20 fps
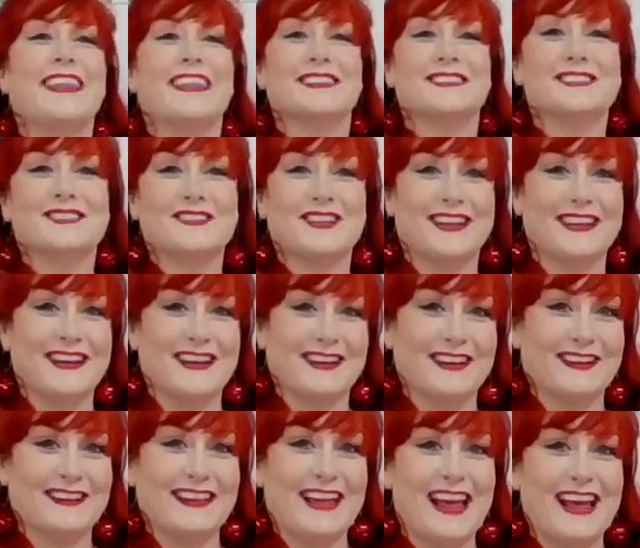And then straighten
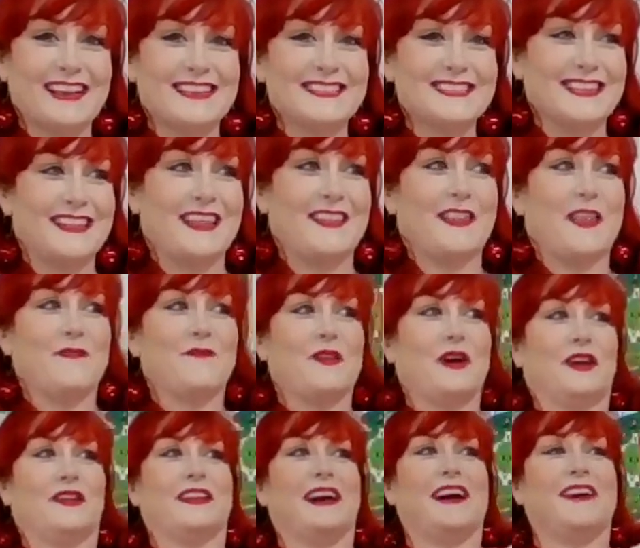out your legs and then they
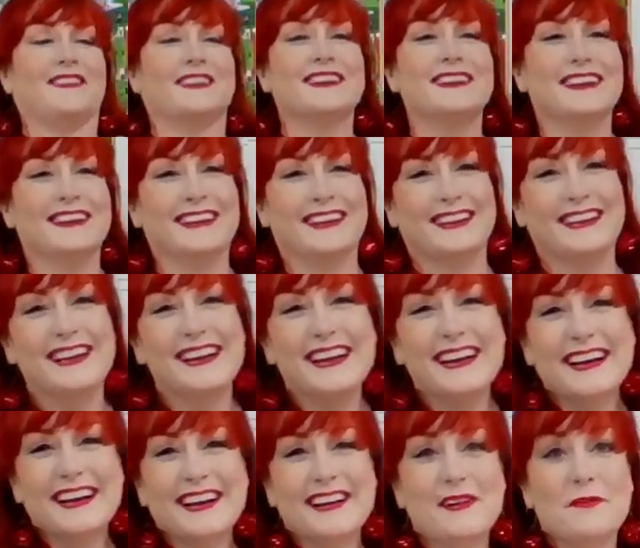fall down.
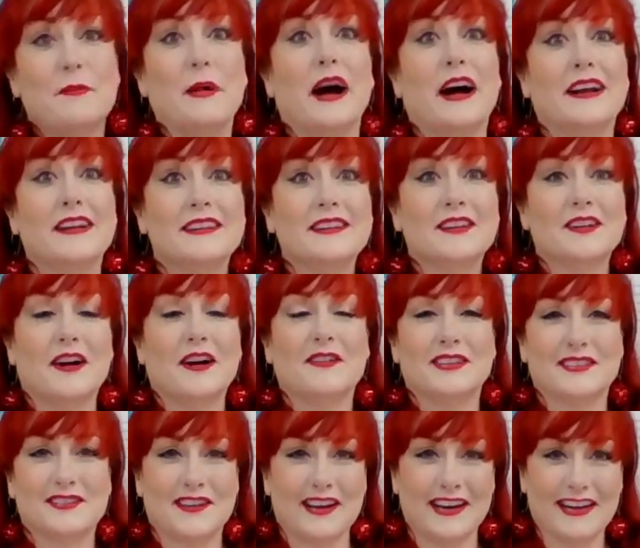But you're
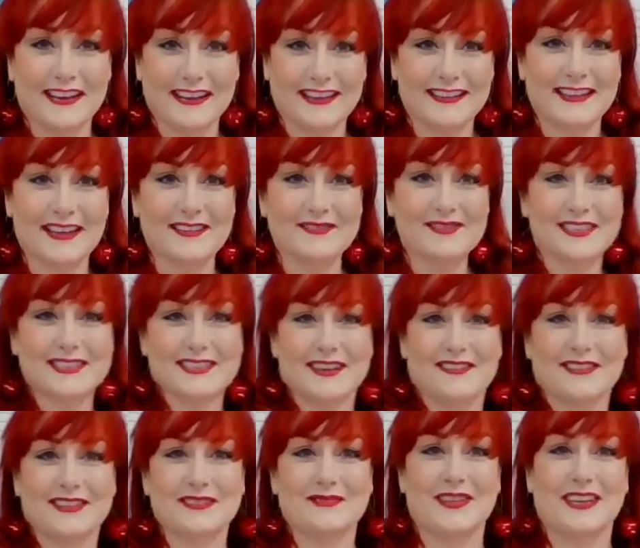always cradling them. It's
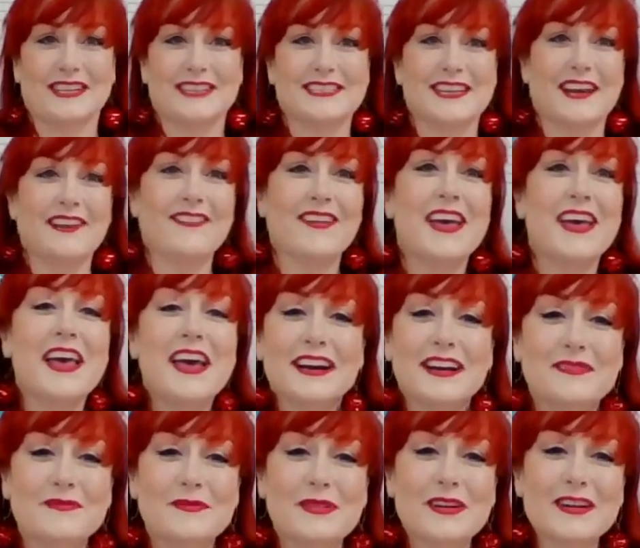always being safe.
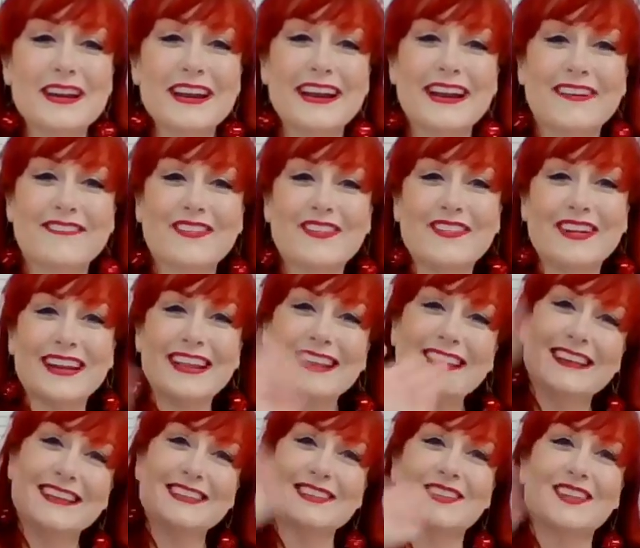Good morning,
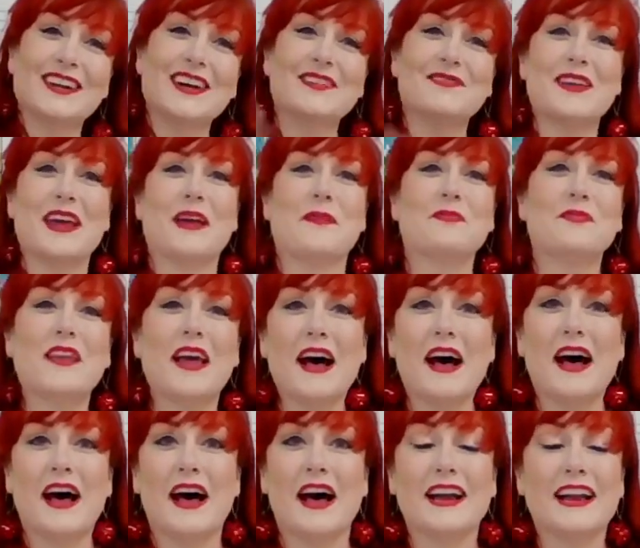everybody. Thanks for coming.
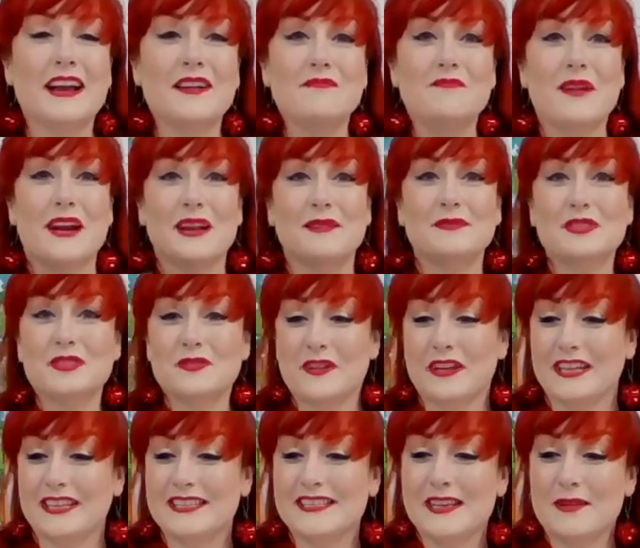Again, my name is
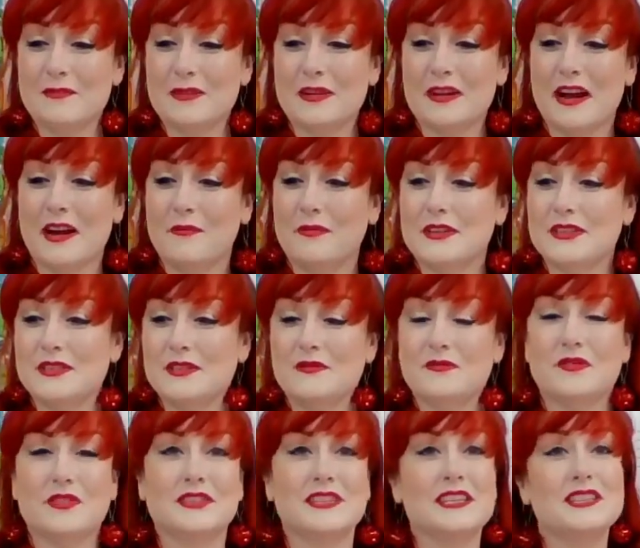JoEllyn Sumner. I'm the
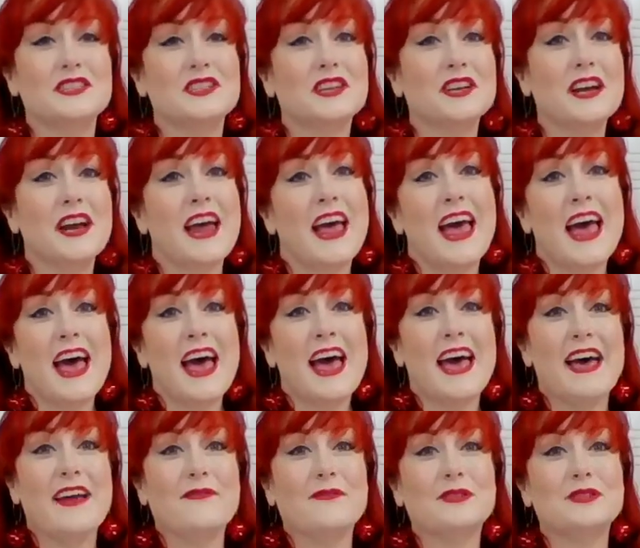Tuneful Teacher,
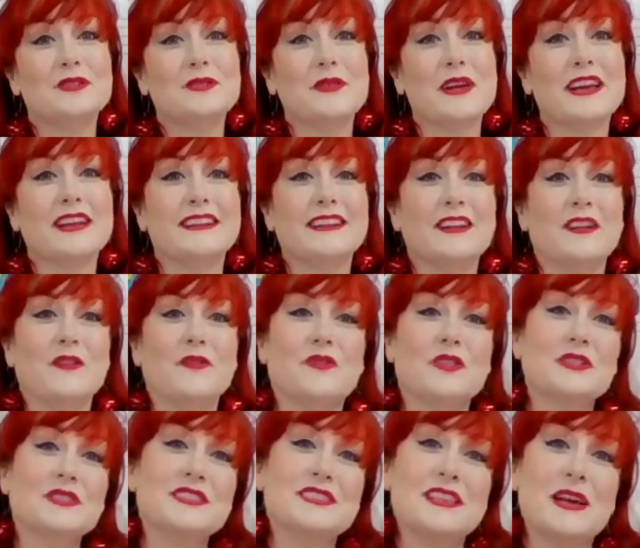and we're doing a little
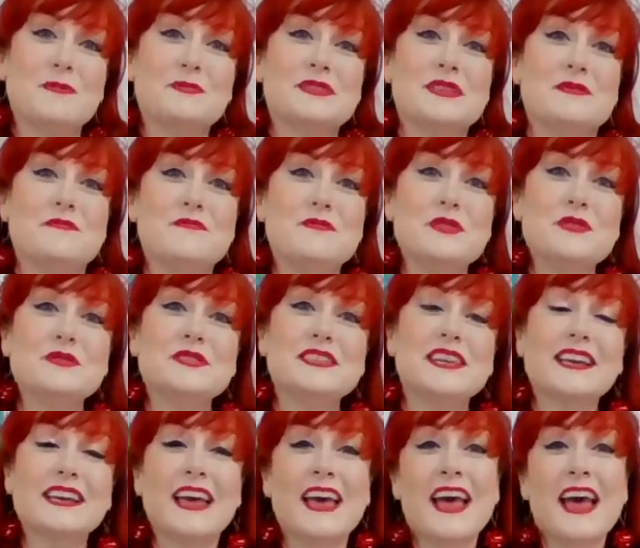First Steps in
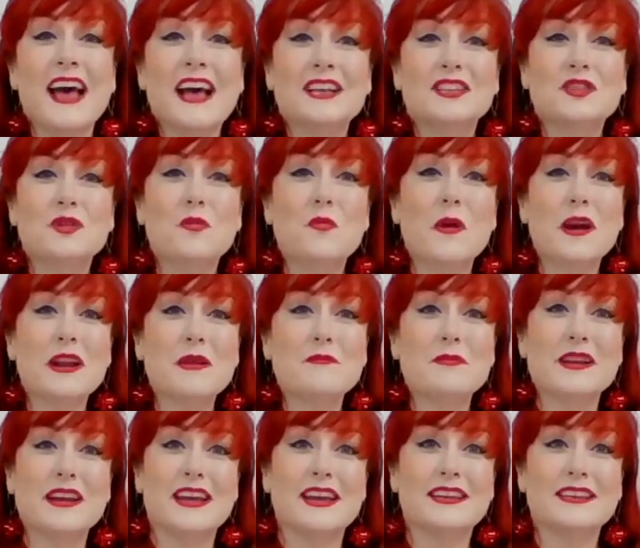Music
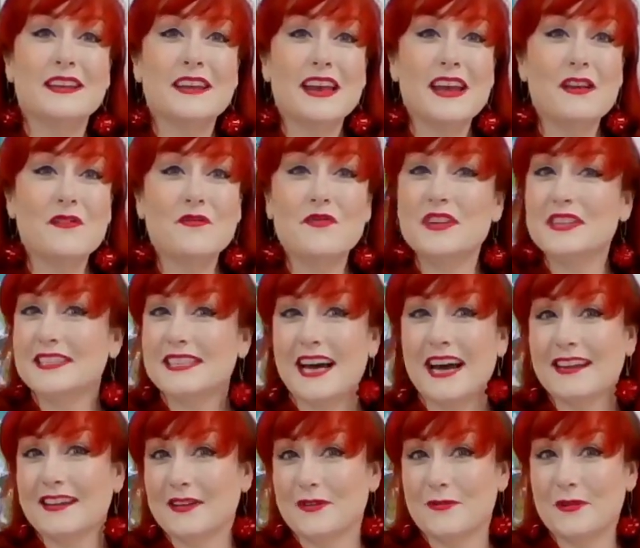20-minute infant
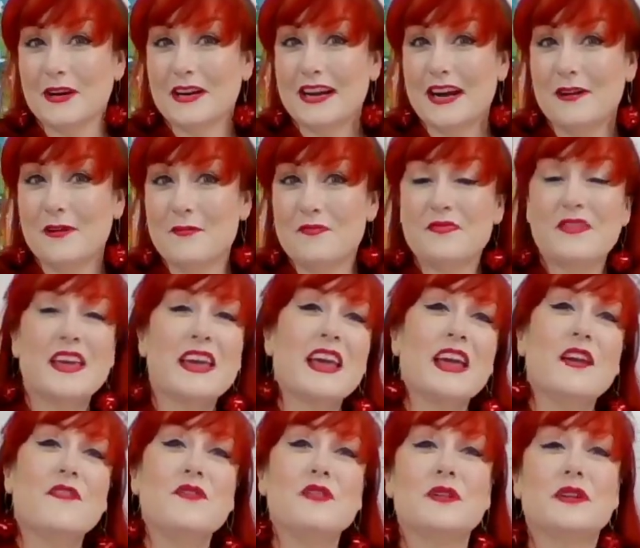toddler workout.
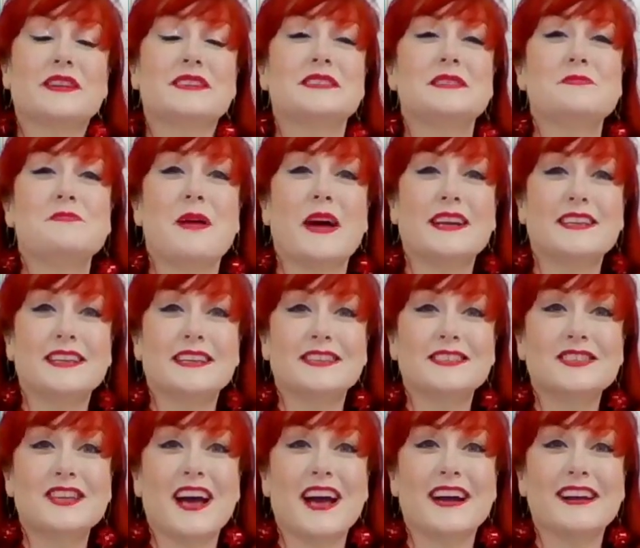If you're
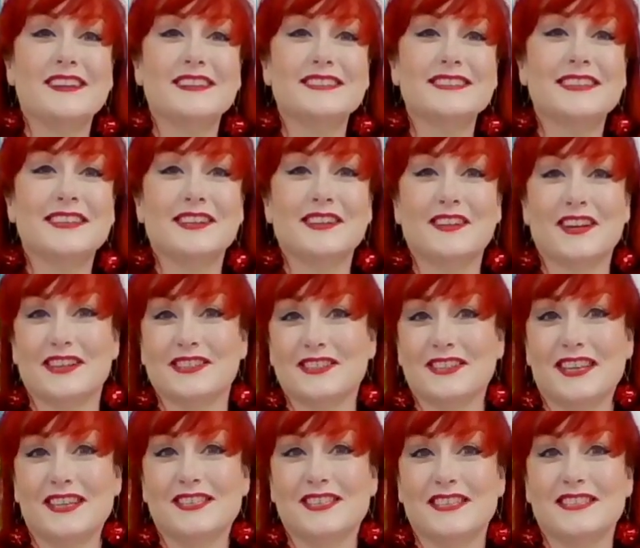expecting a child,
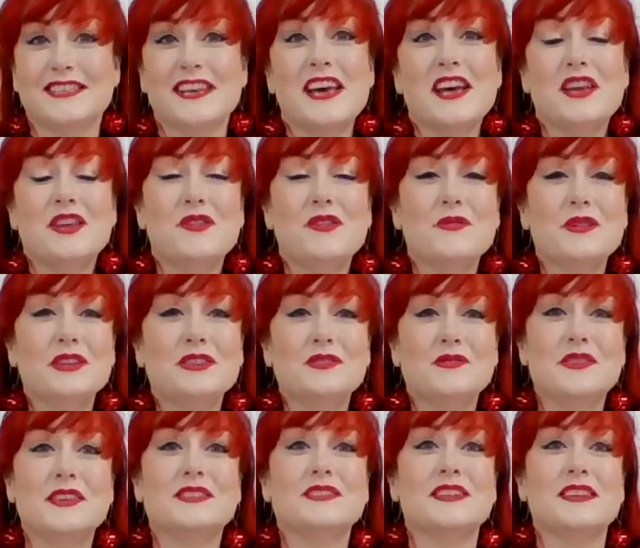congratulations. You can
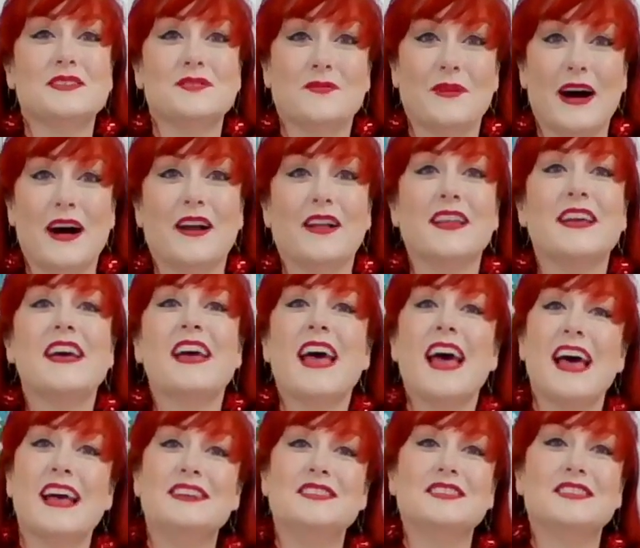do this as well
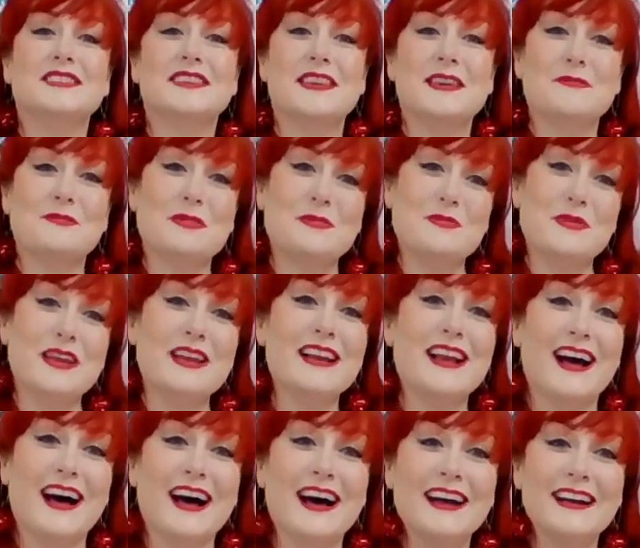and just keep the
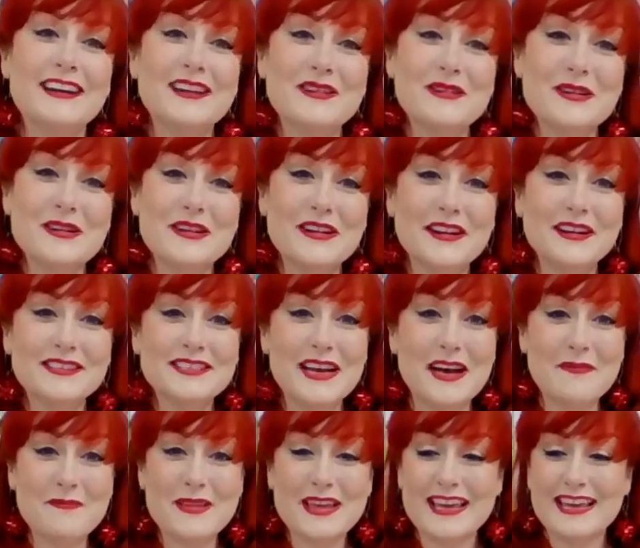beat on your
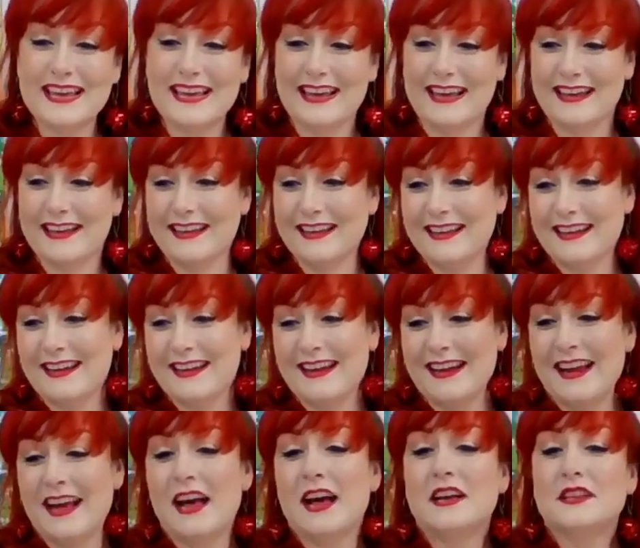tummy.
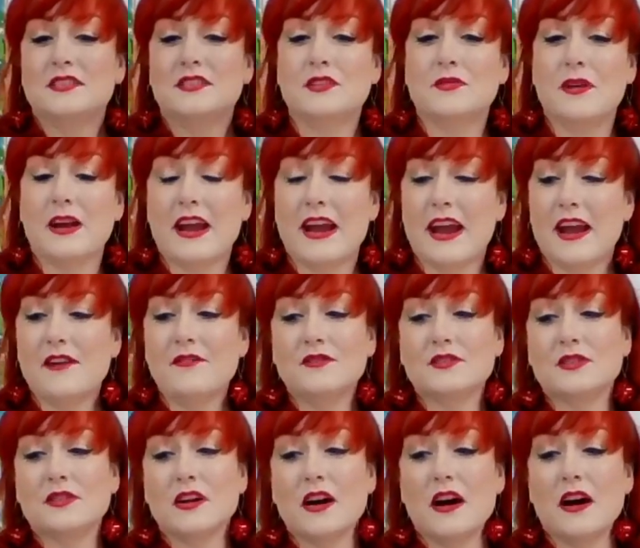So
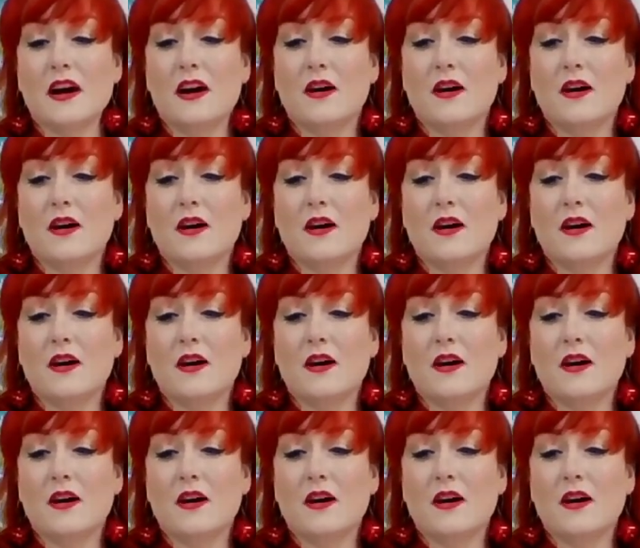after